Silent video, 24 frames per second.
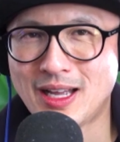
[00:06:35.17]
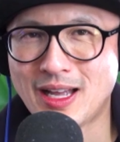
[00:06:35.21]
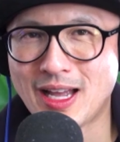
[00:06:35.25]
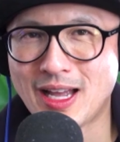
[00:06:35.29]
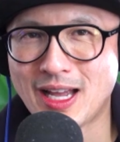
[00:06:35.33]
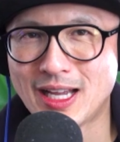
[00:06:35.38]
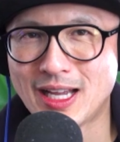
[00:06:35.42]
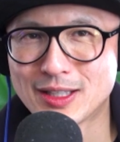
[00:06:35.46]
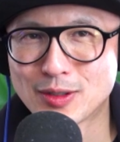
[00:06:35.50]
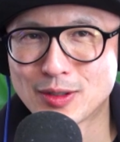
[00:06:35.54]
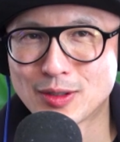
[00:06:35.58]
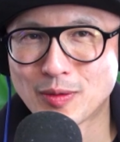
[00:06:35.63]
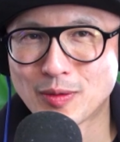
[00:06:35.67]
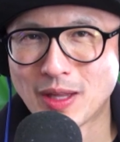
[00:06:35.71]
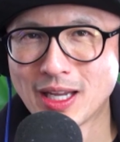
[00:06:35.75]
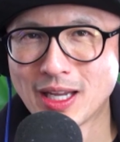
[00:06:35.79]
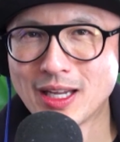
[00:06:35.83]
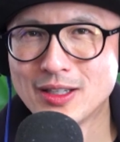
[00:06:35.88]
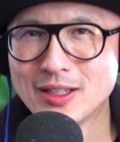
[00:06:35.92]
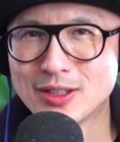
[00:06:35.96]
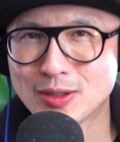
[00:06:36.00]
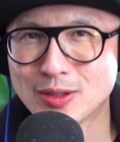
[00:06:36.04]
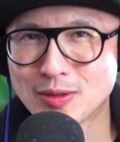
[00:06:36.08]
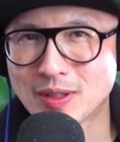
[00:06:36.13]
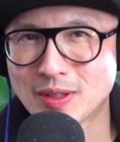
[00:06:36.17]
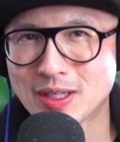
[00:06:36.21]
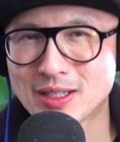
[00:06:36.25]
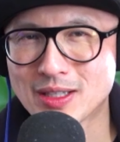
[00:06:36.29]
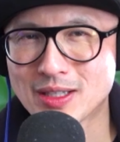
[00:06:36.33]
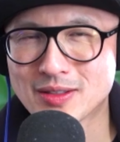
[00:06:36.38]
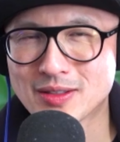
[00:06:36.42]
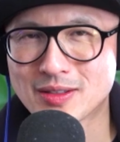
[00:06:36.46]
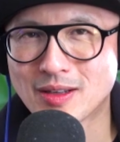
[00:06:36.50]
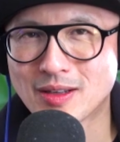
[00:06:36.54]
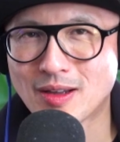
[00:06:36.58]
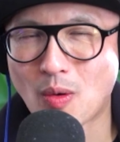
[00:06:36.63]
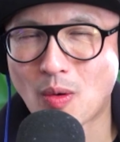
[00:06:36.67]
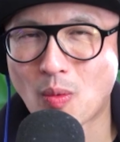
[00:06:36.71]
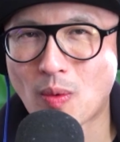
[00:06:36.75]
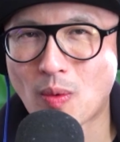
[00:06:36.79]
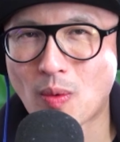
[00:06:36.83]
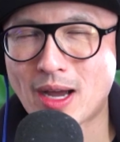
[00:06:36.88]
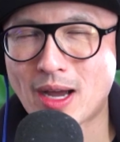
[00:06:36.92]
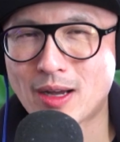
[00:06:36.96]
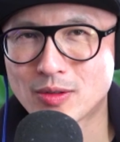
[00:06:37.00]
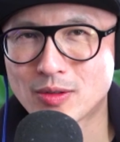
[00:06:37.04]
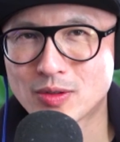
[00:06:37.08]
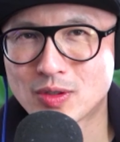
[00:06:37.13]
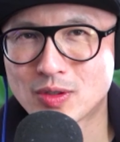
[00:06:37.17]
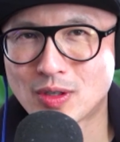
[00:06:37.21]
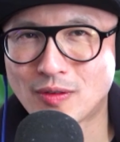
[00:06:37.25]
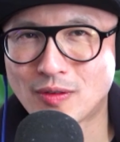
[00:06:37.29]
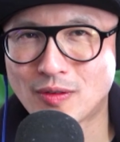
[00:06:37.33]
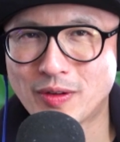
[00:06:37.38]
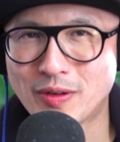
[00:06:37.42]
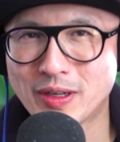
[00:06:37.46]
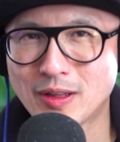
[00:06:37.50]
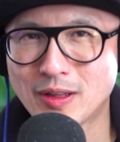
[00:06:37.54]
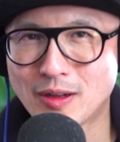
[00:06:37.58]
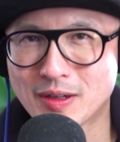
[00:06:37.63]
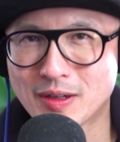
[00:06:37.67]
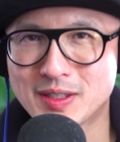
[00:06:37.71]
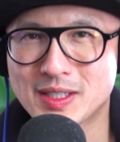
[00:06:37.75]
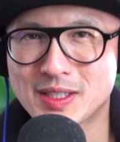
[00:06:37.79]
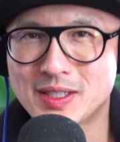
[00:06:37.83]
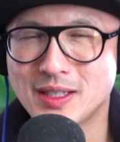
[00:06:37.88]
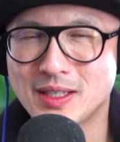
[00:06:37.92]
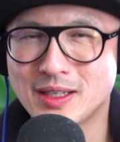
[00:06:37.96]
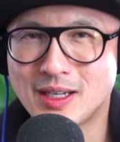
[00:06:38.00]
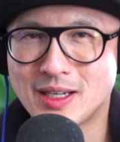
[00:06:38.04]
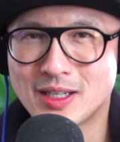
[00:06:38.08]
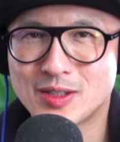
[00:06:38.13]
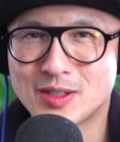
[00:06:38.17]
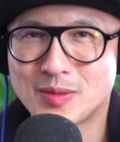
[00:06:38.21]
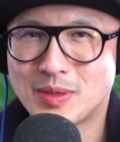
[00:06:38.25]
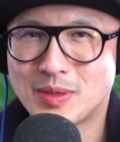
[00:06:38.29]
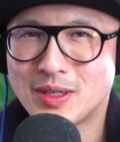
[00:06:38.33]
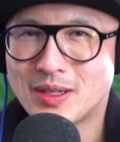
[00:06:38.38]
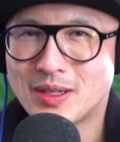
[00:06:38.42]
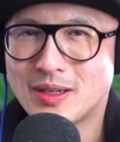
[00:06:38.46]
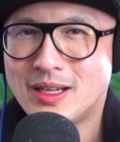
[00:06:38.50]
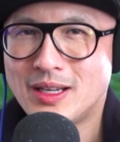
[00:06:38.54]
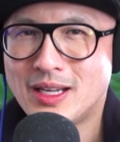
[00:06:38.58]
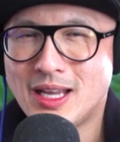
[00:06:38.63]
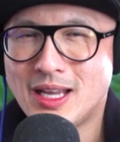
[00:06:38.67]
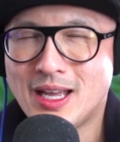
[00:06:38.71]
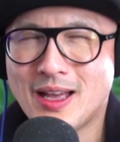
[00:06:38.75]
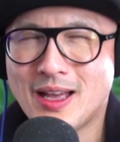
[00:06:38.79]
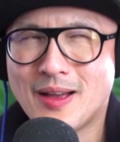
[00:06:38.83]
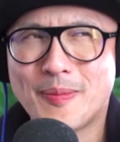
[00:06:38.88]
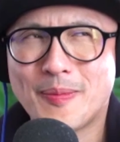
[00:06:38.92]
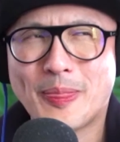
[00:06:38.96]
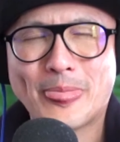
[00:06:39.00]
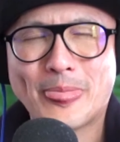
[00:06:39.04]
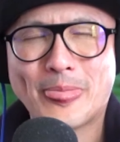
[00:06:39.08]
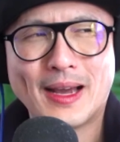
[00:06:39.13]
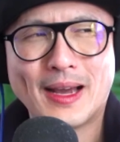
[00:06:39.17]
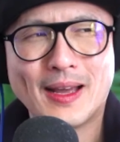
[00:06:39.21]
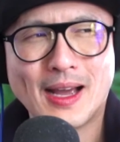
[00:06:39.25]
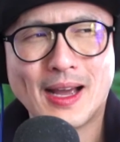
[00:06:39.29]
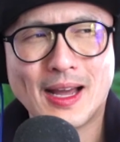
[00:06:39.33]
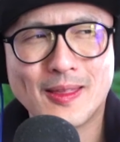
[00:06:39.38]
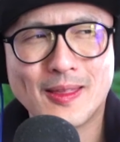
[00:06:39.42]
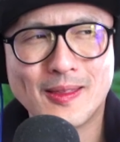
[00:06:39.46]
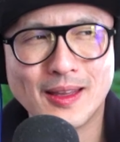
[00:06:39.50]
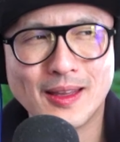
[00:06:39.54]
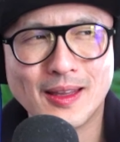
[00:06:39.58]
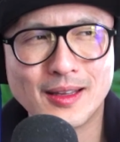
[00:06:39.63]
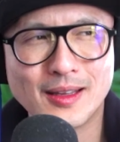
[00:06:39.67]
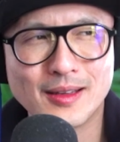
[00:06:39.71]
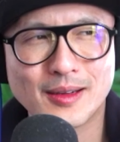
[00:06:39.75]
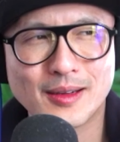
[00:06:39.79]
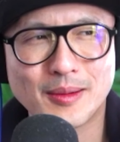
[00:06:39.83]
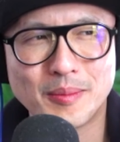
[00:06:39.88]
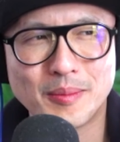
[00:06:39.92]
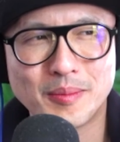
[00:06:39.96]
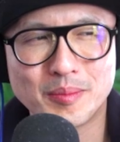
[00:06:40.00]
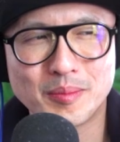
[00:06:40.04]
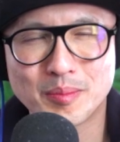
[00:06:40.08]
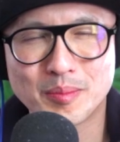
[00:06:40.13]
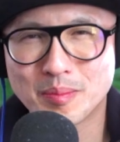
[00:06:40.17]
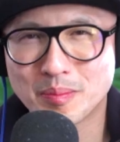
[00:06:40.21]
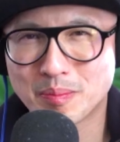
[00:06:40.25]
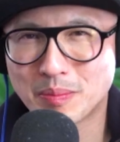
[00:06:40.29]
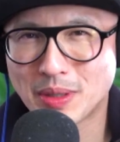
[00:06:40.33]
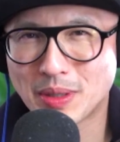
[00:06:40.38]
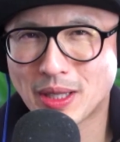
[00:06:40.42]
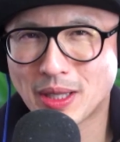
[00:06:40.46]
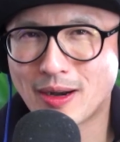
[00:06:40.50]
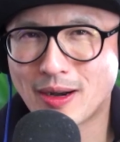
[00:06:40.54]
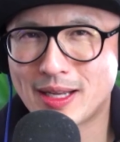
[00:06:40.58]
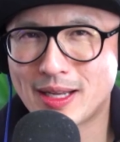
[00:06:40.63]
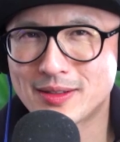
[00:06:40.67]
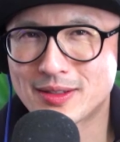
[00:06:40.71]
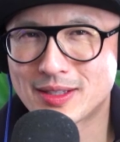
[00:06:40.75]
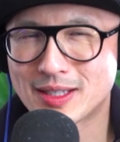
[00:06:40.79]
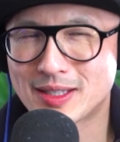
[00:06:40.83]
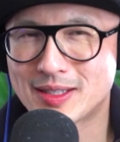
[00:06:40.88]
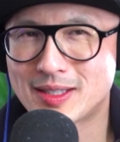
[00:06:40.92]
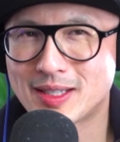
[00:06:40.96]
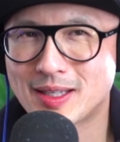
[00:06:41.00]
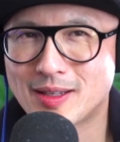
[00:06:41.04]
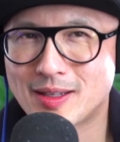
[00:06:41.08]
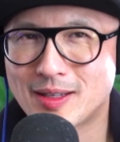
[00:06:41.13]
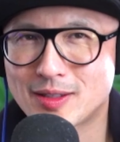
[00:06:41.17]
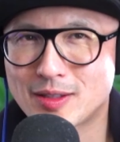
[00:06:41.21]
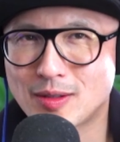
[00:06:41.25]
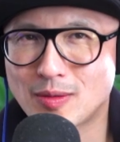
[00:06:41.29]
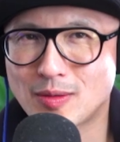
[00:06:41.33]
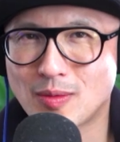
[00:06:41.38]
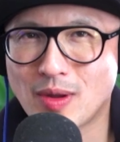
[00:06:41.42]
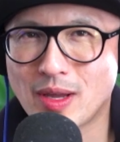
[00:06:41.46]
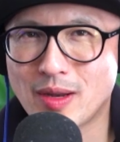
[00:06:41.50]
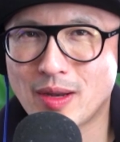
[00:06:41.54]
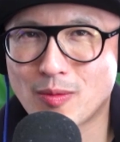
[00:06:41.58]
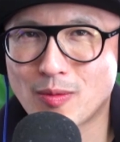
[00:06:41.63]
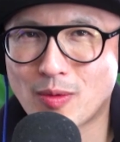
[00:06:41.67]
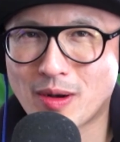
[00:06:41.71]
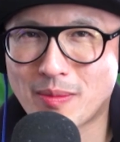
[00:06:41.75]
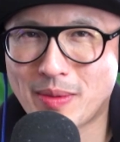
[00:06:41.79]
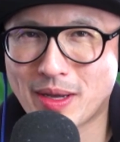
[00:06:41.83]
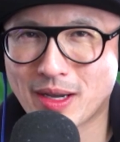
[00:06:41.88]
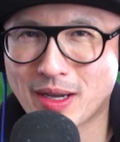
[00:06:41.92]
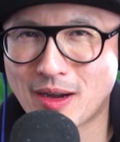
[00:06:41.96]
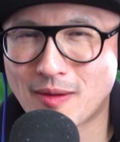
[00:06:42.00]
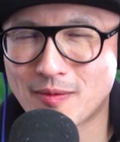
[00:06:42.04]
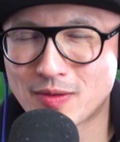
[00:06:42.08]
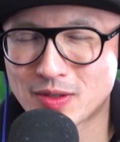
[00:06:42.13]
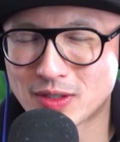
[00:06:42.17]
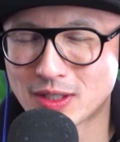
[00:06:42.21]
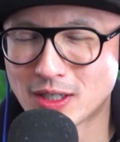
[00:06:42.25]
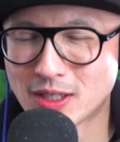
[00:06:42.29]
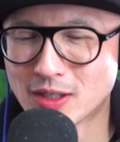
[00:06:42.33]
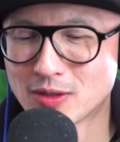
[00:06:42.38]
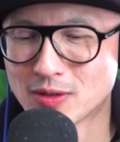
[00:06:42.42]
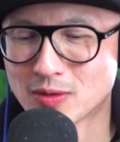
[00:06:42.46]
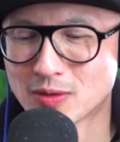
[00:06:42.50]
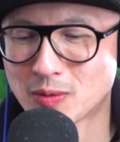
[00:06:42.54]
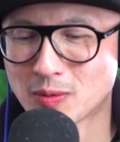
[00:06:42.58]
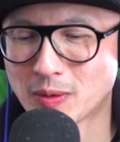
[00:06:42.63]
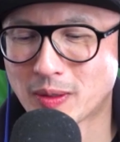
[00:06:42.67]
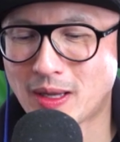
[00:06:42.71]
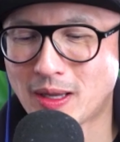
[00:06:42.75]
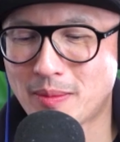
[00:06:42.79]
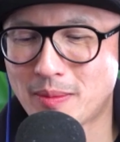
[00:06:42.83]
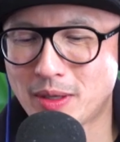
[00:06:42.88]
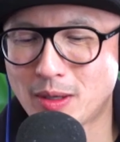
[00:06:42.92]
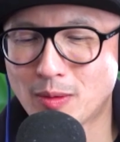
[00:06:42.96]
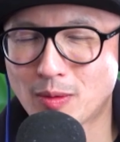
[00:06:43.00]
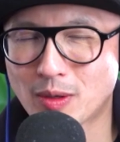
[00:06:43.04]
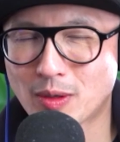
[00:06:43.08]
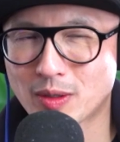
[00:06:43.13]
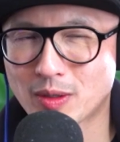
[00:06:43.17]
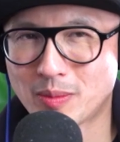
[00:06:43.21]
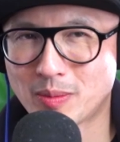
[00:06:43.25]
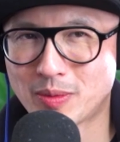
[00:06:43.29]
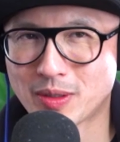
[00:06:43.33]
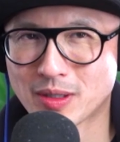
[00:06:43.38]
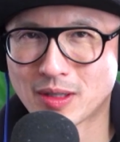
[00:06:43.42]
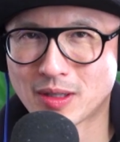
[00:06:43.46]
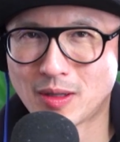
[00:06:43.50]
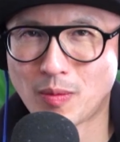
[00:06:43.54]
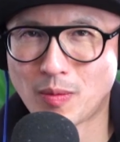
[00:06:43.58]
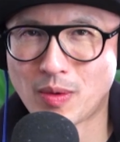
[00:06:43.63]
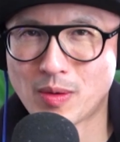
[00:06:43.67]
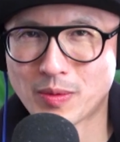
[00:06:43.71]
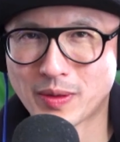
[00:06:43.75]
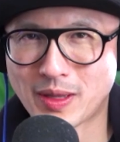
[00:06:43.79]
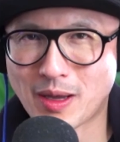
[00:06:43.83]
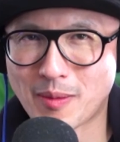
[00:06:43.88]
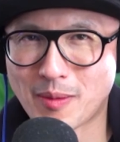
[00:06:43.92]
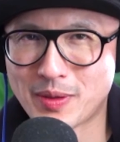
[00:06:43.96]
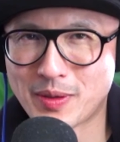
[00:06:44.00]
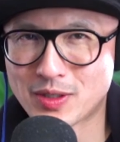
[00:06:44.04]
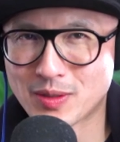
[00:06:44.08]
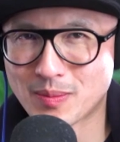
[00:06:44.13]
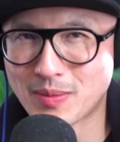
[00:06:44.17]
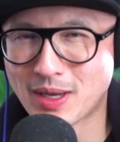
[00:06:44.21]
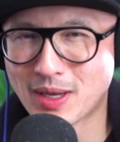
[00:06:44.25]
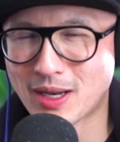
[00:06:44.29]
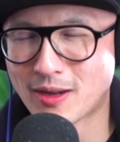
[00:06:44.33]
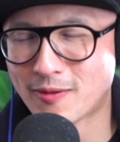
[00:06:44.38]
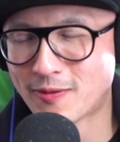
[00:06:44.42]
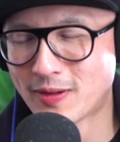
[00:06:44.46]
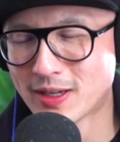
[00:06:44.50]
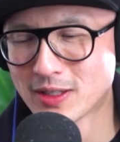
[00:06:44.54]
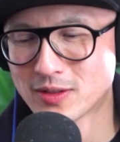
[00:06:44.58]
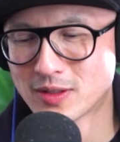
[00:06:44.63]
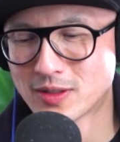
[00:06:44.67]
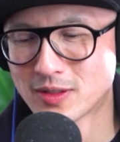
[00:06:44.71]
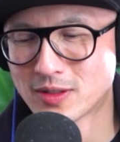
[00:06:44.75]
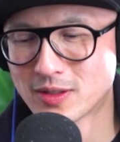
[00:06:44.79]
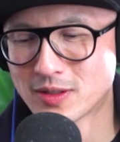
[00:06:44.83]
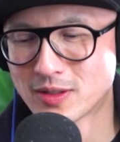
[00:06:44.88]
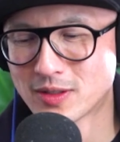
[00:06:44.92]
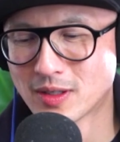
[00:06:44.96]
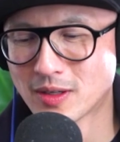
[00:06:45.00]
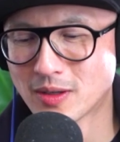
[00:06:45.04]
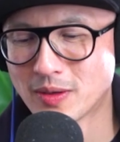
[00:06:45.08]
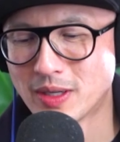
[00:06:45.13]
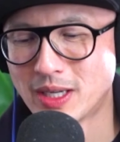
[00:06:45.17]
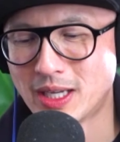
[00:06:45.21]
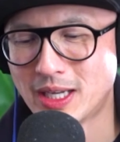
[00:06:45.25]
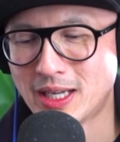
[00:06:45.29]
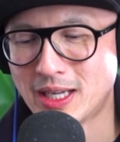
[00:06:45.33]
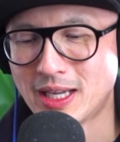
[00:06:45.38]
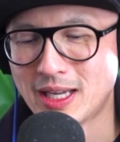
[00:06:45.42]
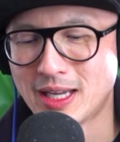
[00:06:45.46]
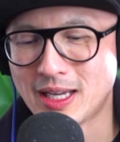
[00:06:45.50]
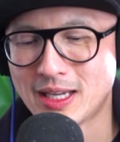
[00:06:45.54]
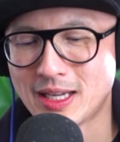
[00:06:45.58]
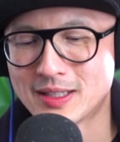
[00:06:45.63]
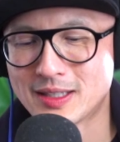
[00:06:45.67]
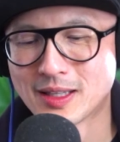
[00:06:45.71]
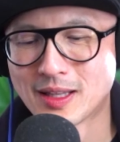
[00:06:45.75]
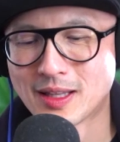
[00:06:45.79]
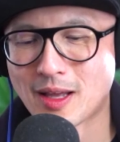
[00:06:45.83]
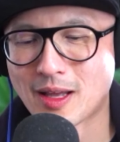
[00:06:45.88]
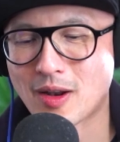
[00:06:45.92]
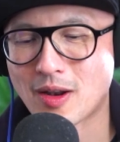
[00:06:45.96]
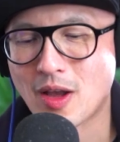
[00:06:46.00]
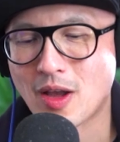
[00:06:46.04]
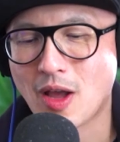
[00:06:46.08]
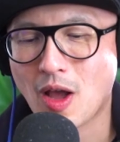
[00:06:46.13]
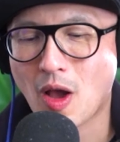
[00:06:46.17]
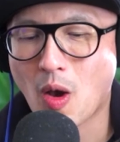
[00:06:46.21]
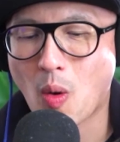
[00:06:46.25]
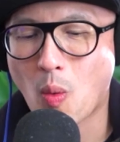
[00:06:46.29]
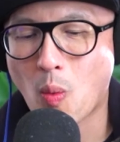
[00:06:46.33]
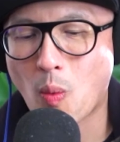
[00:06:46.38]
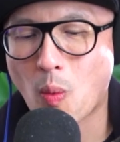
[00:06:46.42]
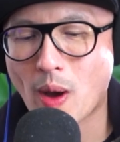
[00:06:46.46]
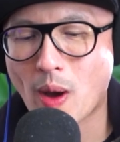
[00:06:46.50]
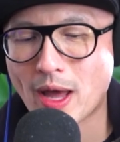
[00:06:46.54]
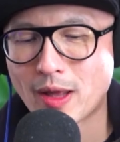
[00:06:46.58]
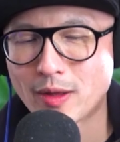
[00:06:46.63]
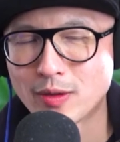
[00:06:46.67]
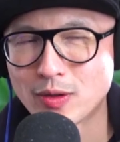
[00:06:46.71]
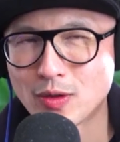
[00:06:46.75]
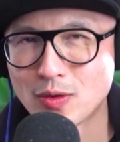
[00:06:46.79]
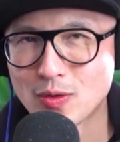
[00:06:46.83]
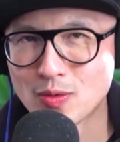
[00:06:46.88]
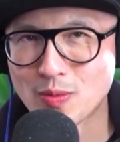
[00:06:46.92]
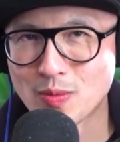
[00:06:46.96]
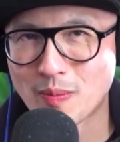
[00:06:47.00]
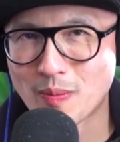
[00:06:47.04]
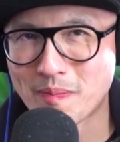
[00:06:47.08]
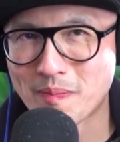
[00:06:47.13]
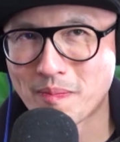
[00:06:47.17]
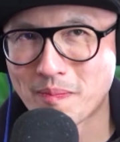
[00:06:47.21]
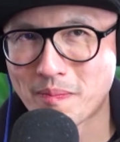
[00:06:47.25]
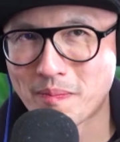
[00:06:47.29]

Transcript: And so they can do this while serving their existing customer. I think Blair Enns had said this in one of my conversations with him. He wrote the book, The Win Without Pitching Manifesto. He said that while you're